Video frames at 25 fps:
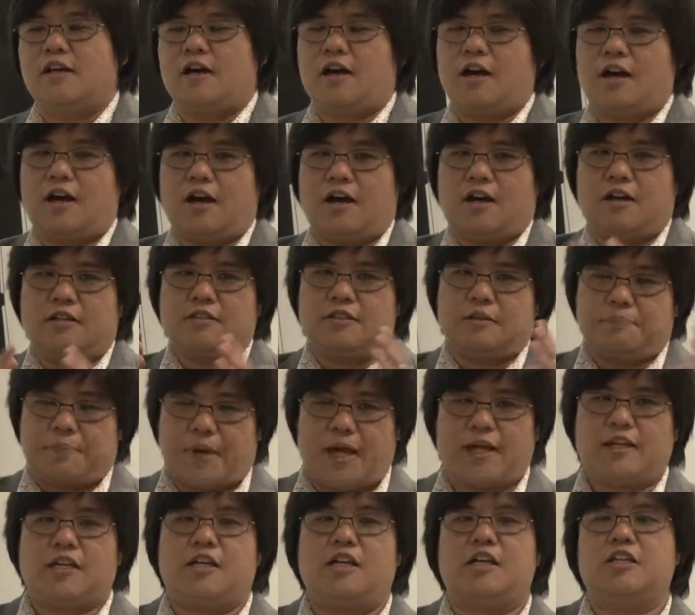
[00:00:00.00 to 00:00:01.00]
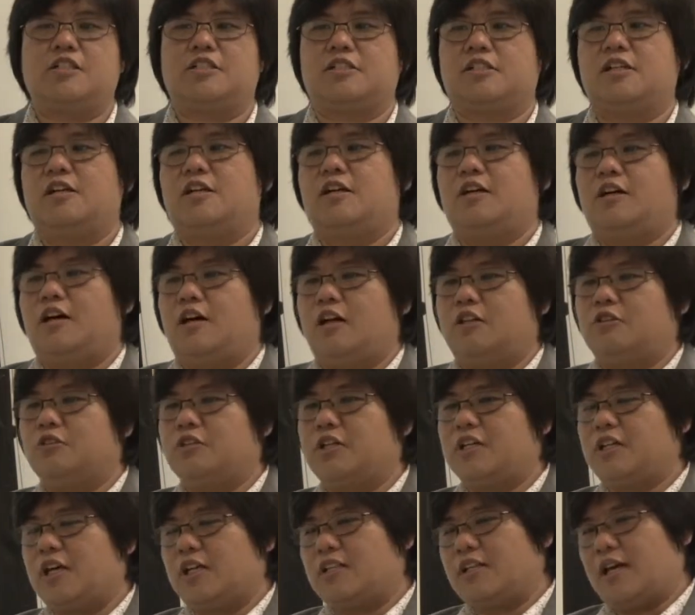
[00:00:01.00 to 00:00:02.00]
the package,
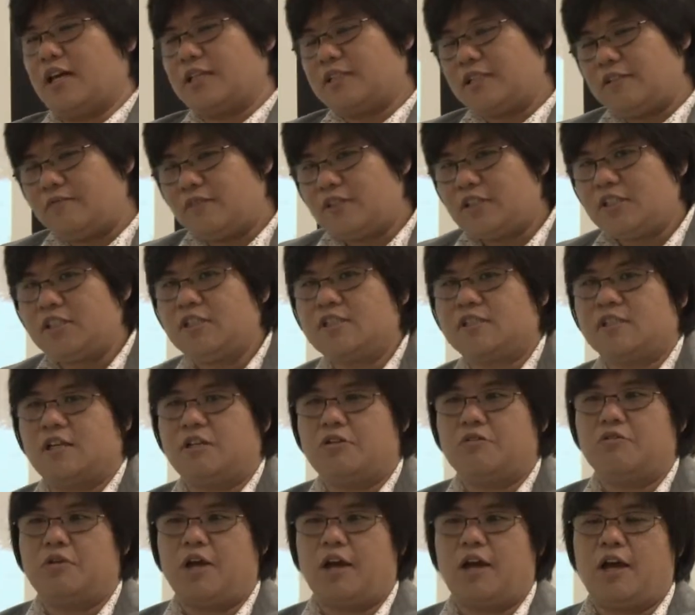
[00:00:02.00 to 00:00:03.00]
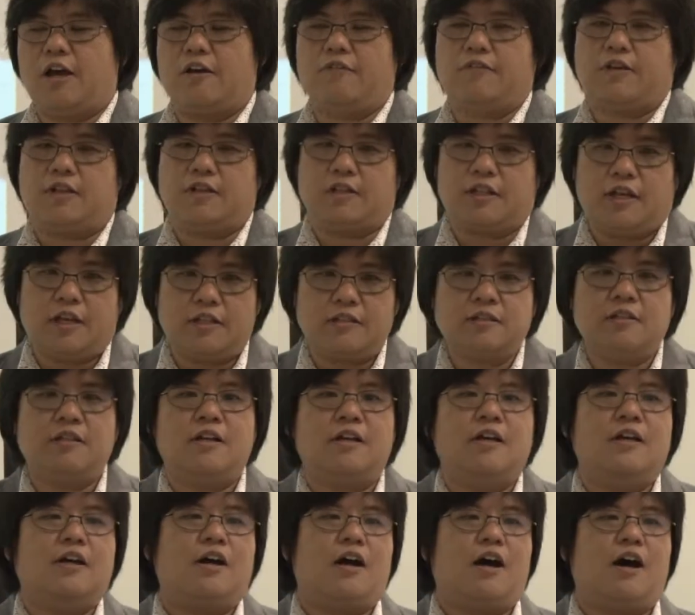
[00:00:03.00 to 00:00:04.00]
looking at the activities that you have, and then
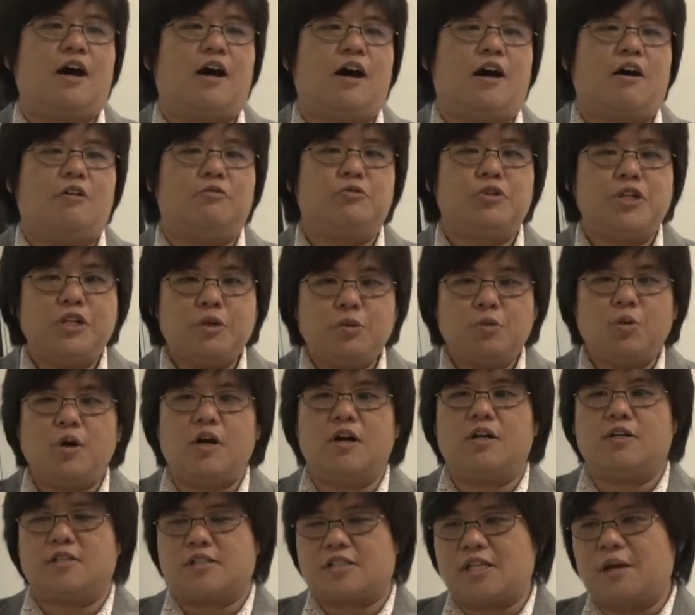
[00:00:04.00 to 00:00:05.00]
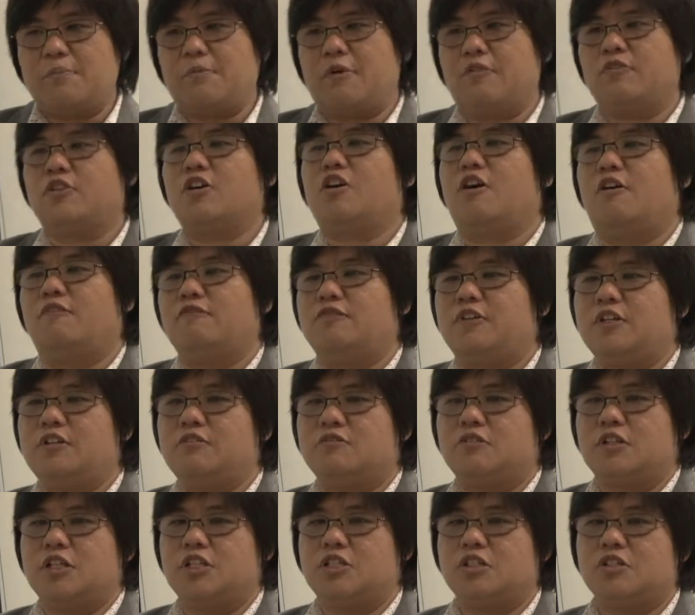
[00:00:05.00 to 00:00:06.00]
rework some of the
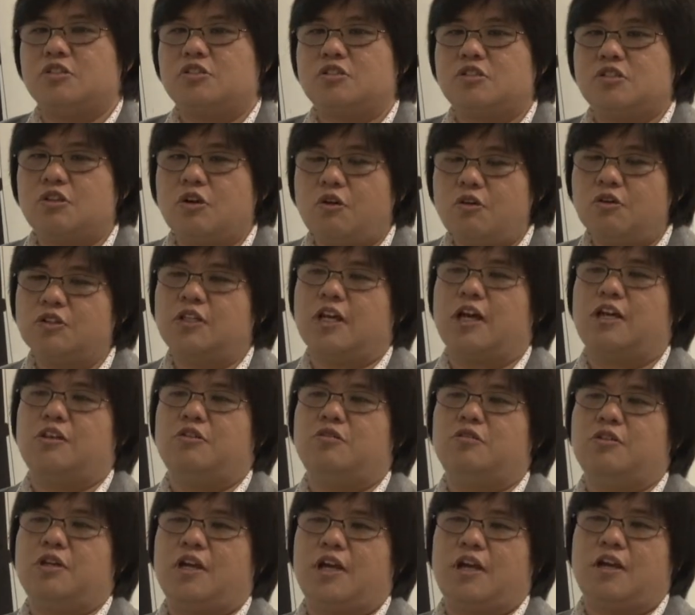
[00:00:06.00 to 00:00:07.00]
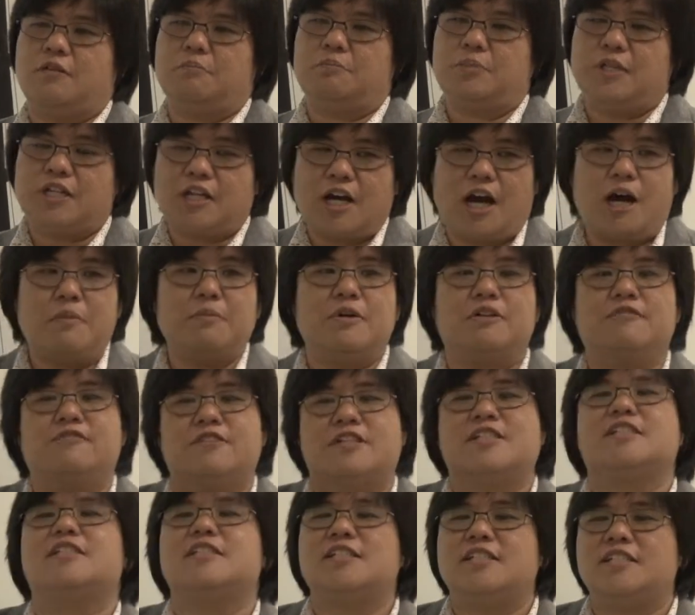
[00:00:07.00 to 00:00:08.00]
configurations so that you can become a
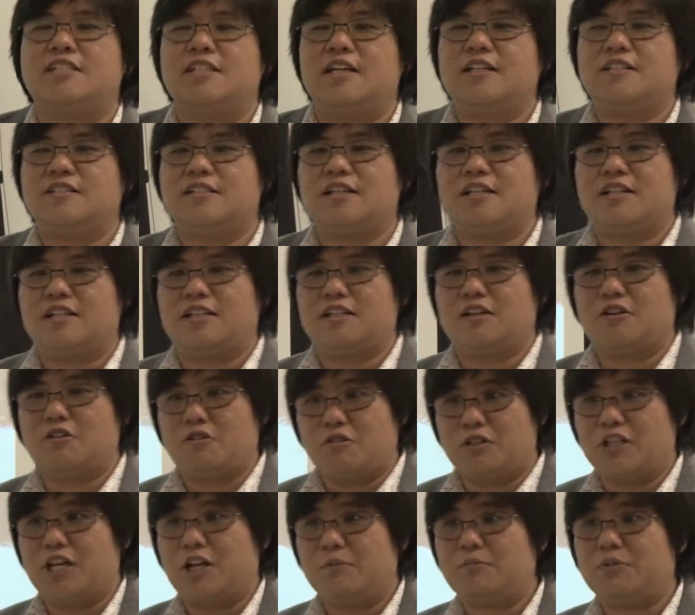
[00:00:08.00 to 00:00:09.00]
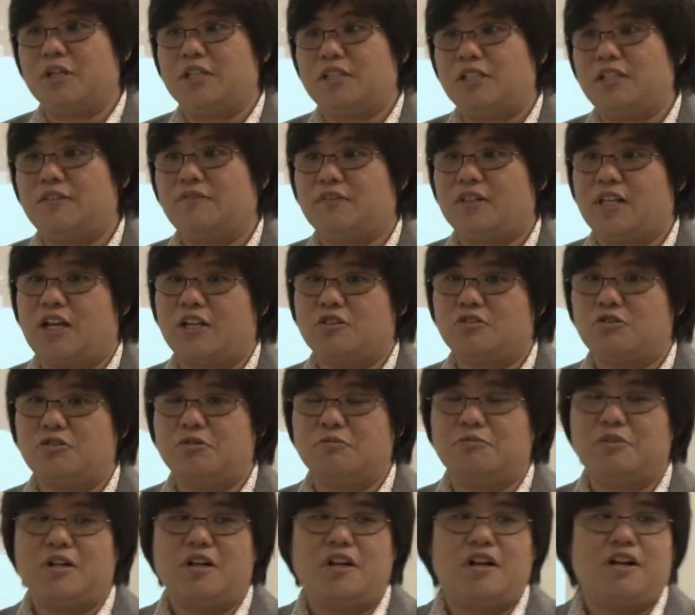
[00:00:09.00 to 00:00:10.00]
facilitator in a collaborative
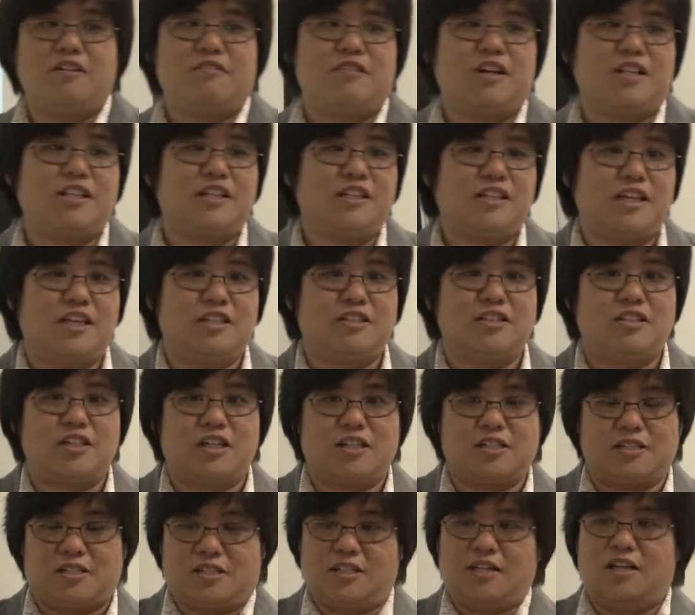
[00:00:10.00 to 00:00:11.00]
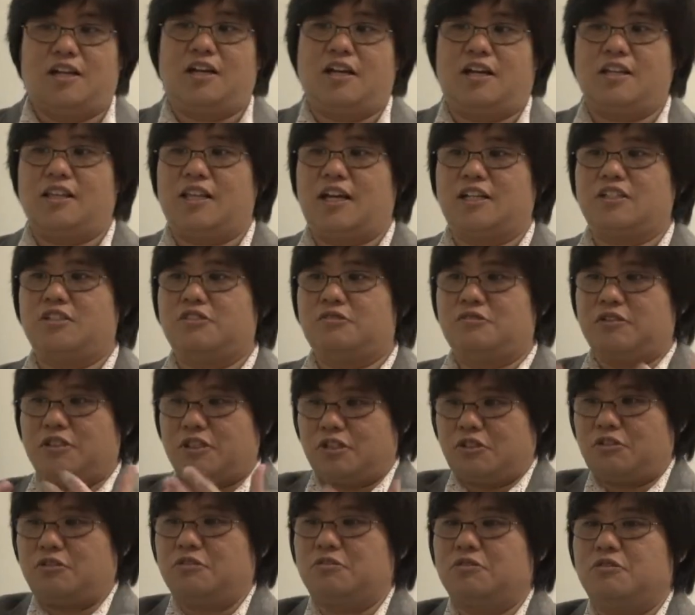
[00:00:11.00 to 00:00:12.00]
classroom rather than just a
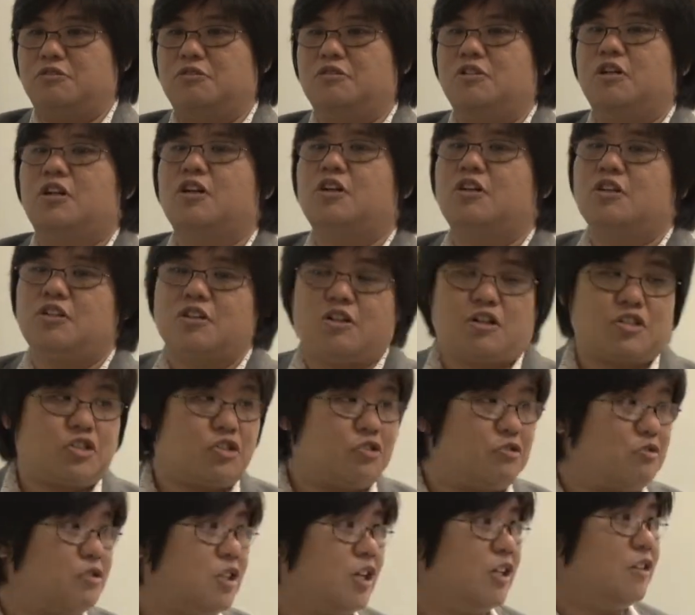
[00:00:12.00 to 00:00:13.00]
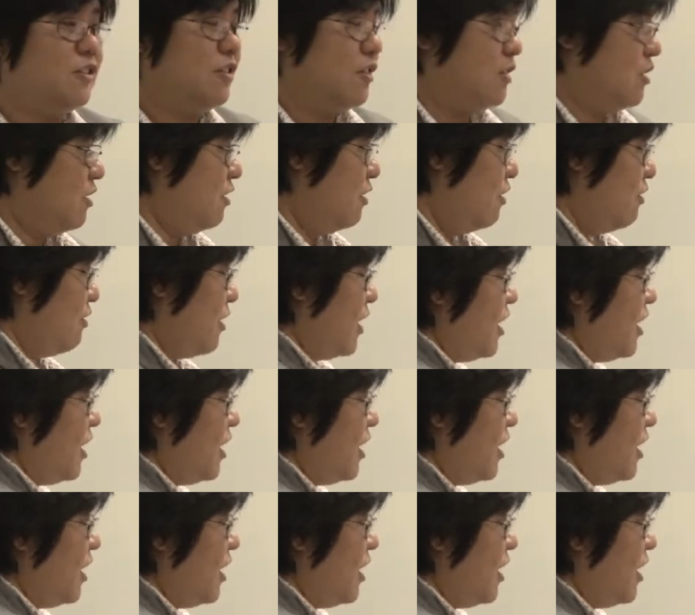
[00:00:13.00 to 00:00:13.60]
lecturer to your student. All